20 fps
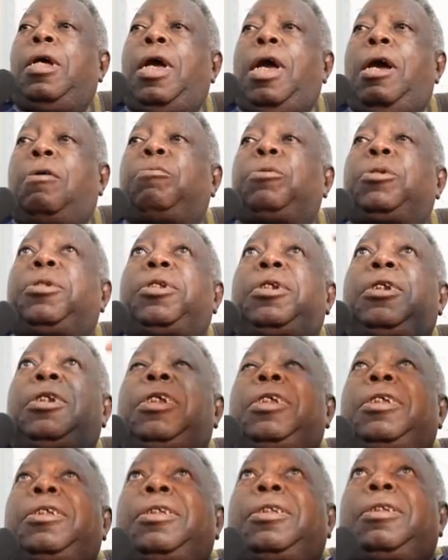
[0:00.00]

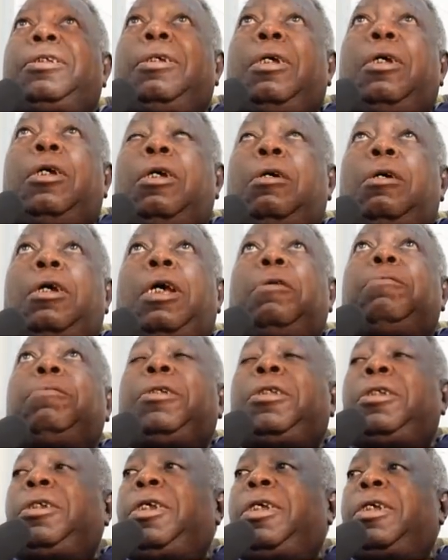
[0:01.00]
Everything is
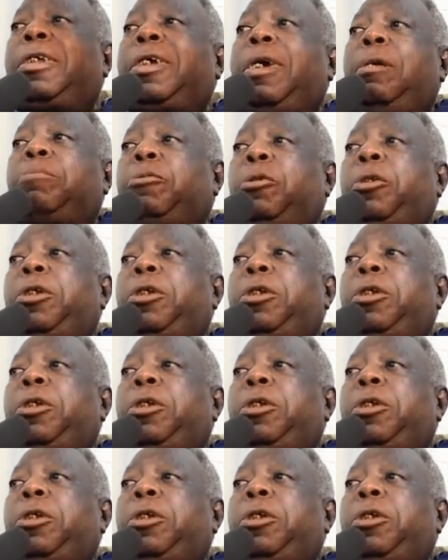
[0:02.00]
kept to